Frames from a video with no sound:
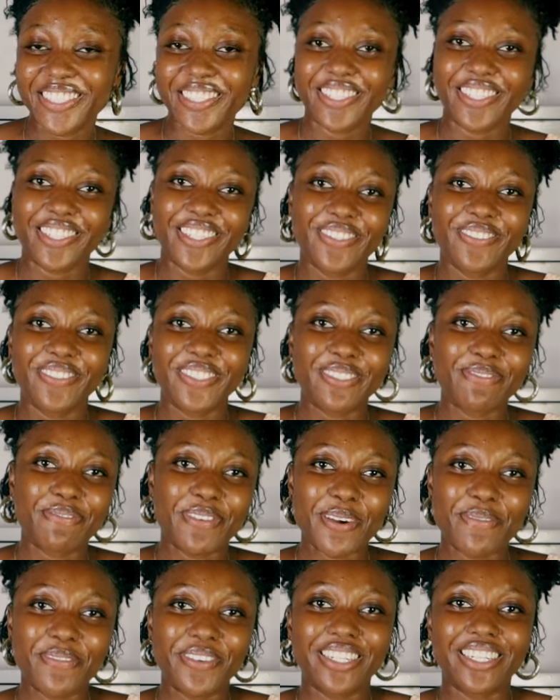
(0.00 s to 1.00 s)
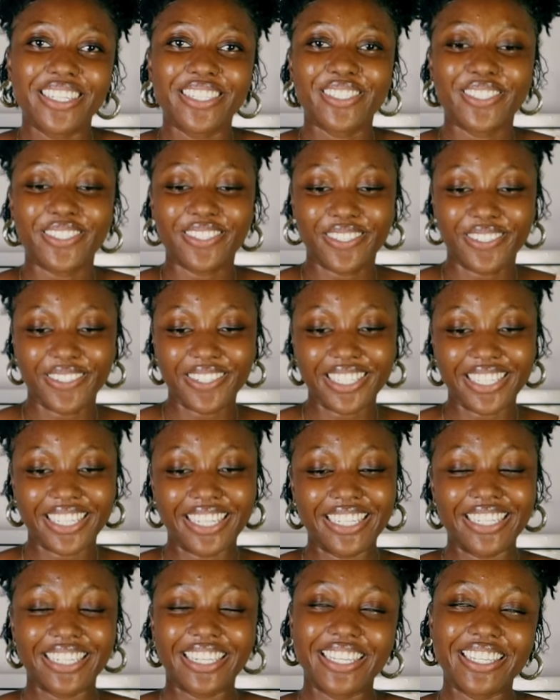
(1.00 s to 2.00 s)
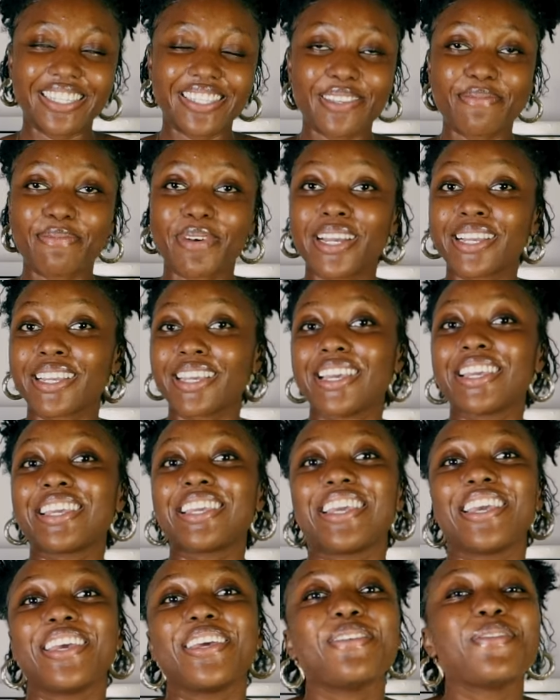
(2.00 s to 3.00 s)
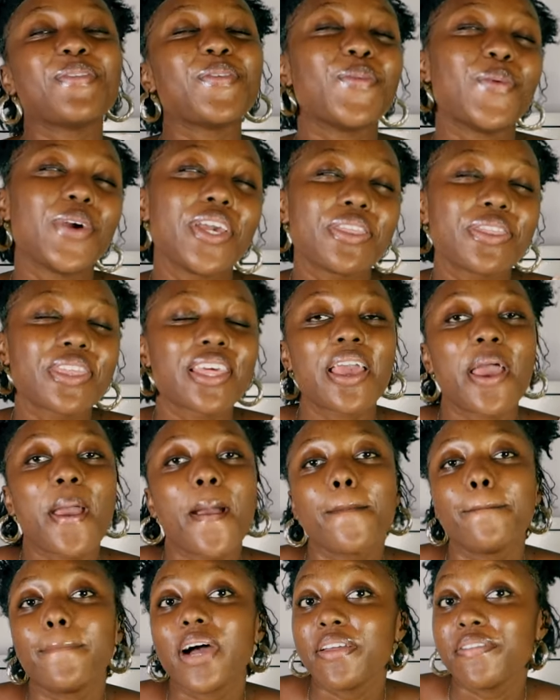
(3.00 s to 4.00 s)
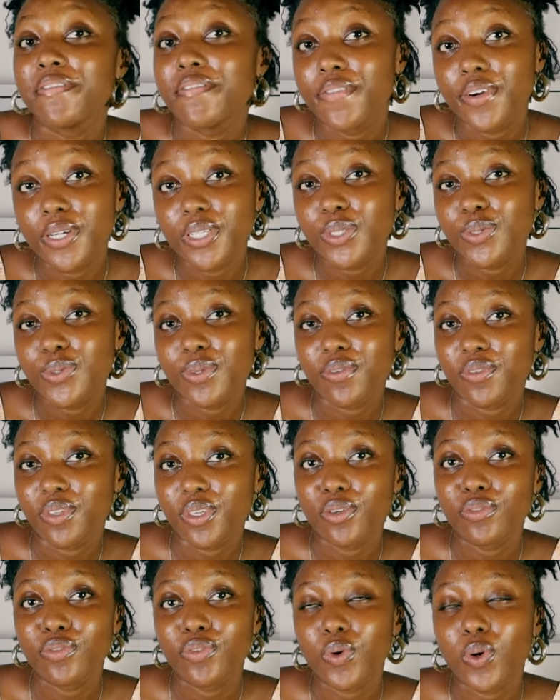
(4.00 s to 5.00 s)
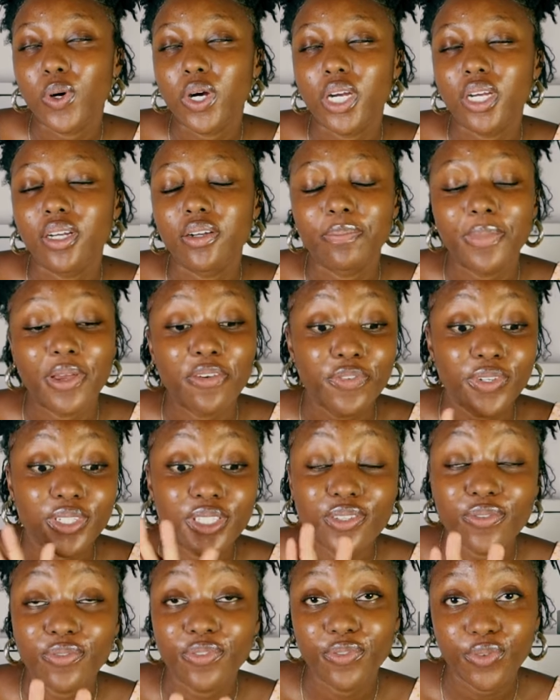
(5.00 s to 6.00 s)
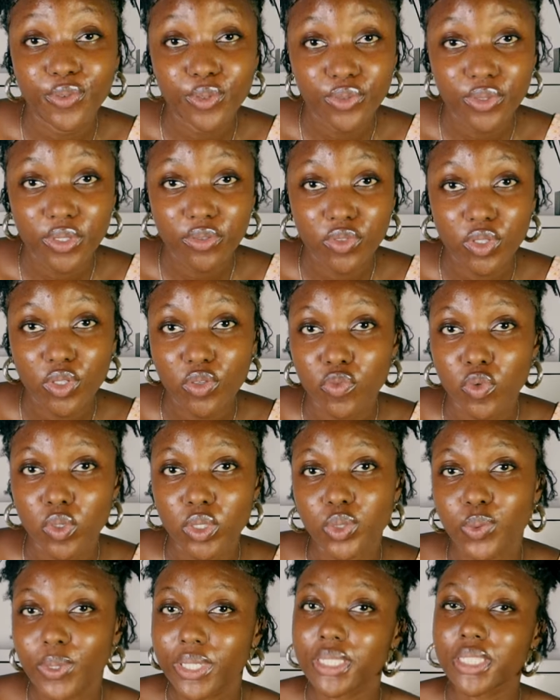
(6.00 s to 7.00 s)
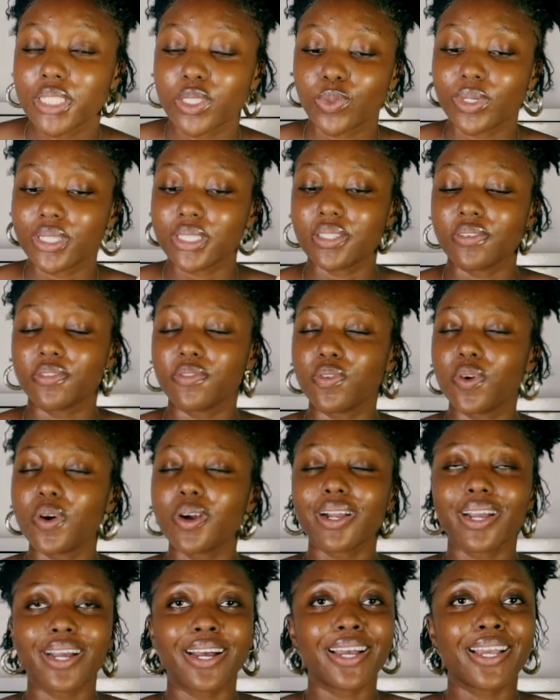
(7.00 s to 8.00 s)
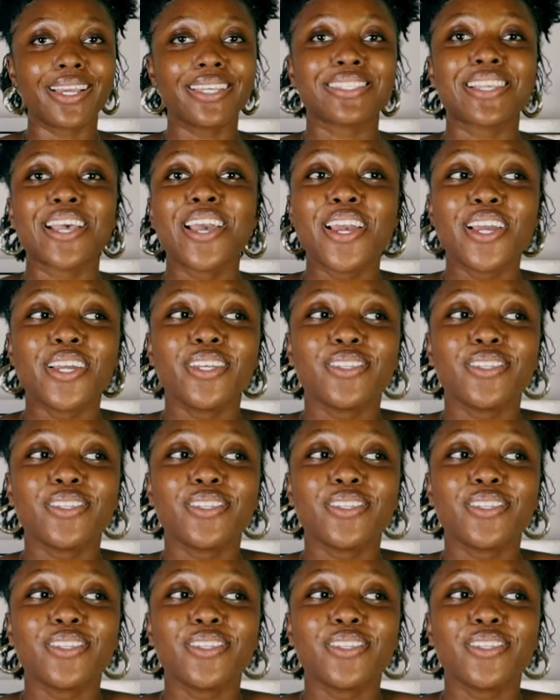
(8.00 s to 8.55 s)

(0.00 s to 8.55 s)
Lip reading: what's good, what's poppin'? It's your girl King Daisy back again with my first food review for 2024, guys.